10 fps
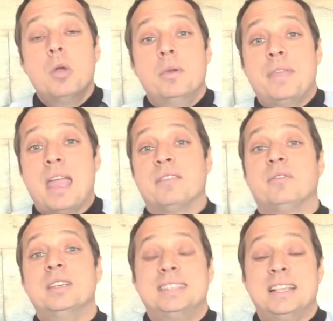with
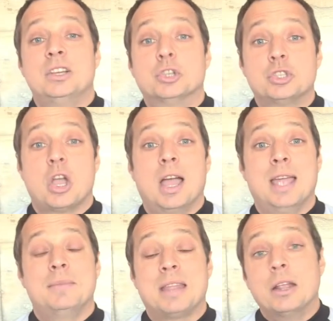every single
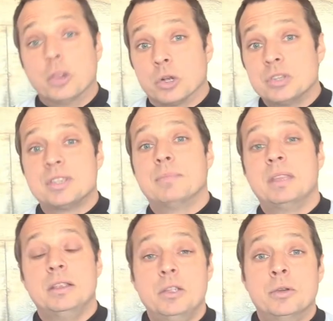time that I learn
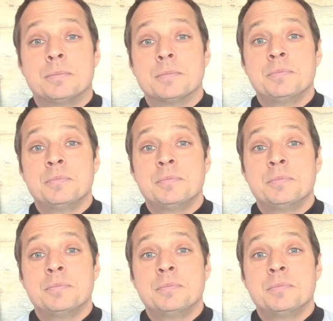something new.